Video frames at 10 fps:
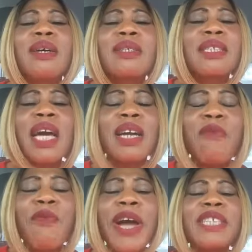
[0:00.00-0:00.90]

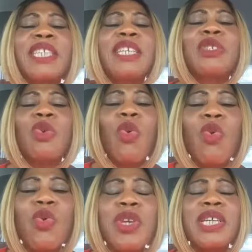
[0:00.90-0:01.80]
sacrificed his
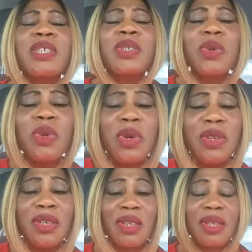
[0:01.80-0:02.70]
only
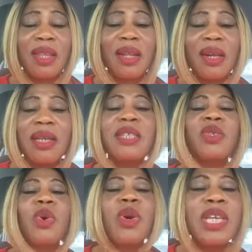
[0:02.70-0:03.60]
son his
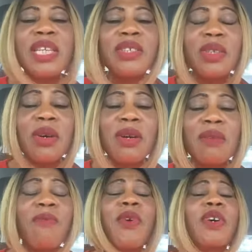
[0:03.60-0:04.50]
only son
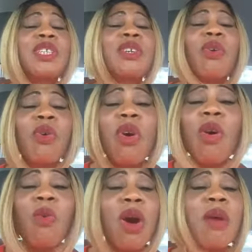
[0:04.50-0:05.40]
for the
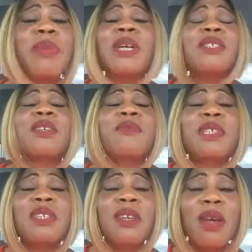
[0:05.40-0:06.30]
whole world because of
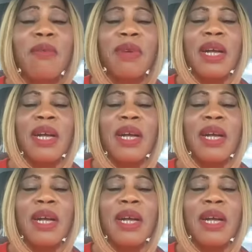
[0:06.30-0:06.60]
his love.